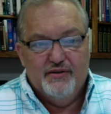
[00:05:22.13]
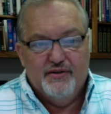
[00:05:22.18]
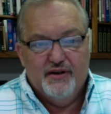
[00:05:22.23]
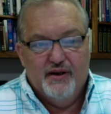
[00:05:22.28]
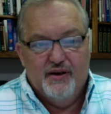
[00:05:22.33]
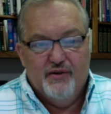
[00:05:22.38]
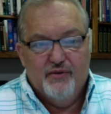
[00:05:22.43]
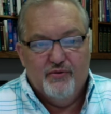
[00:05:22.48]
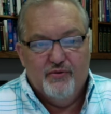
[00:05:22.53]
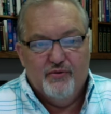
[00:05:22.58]

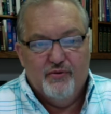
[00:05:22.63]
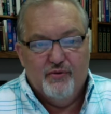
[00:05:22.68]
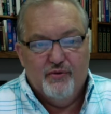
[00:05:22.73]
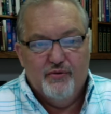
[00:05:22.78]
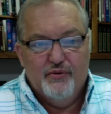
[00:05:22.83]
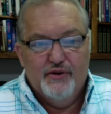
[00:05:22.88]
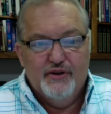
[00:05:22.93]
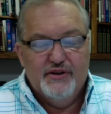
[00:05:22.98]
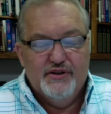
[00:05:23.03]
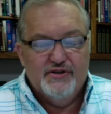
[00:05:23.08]

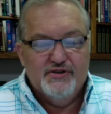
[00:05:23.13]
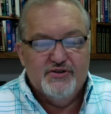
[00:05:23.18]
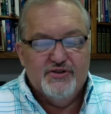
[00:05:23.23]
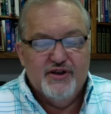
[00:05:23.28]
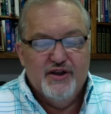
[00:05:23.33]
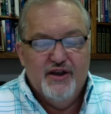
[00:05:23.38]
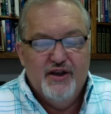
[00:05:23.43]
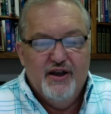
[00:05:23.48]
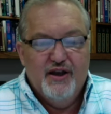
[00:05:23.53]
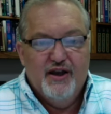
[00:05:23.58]
Ruins
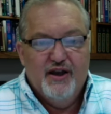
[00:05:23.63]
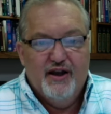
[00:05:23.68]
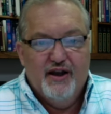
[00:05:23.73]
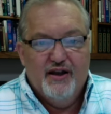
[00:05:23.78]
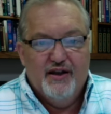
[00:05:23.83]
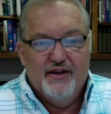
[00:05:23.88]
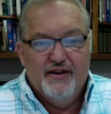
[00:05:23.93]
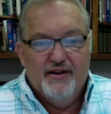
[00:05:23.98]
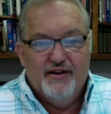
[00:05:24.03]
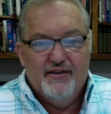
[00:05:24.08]

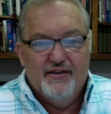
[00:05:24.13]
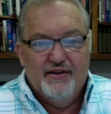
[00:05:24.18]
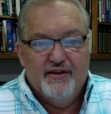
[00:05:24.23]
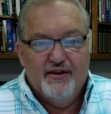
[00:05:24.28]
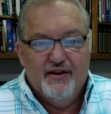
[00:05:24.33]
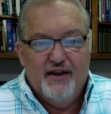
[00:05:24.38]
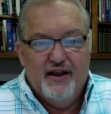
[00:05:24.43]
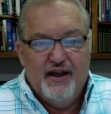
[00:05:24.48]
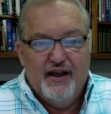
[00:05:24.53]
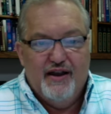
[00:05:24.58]
their
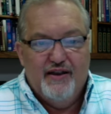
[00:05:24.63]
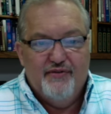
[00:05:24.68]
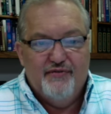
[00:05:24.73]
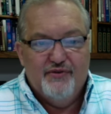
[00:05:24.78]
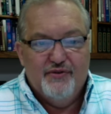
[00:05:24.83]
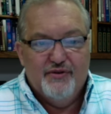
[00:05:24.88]
life.